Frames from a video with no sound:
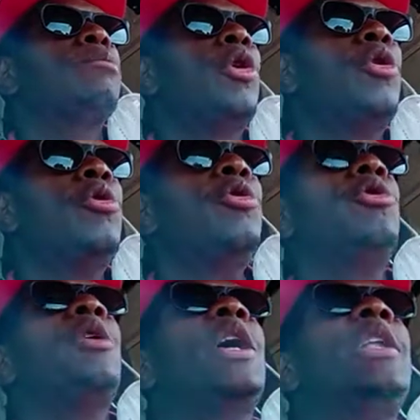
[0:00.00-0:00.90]
who
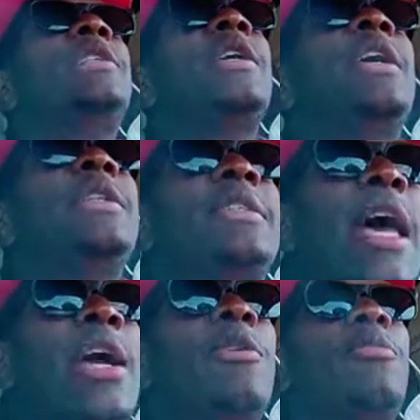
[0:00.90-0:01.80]
you get into
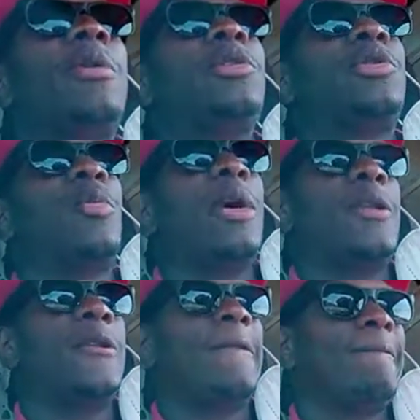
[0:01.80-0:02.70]
entanglements with.
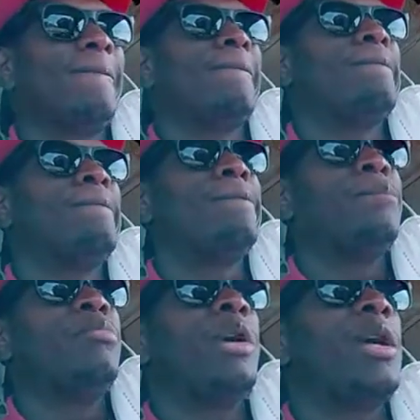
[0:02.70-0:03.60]

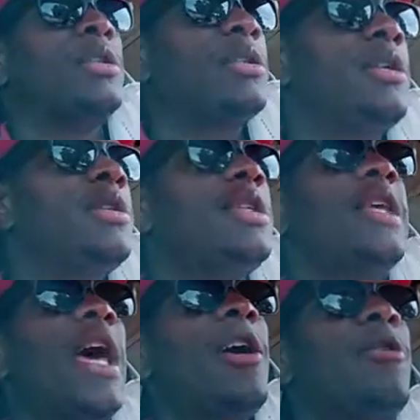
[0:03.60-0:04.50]
Because these
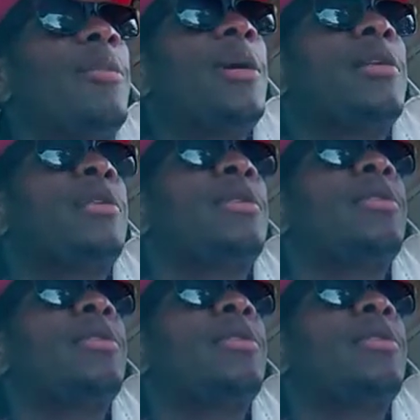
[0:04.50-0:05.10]
entanglements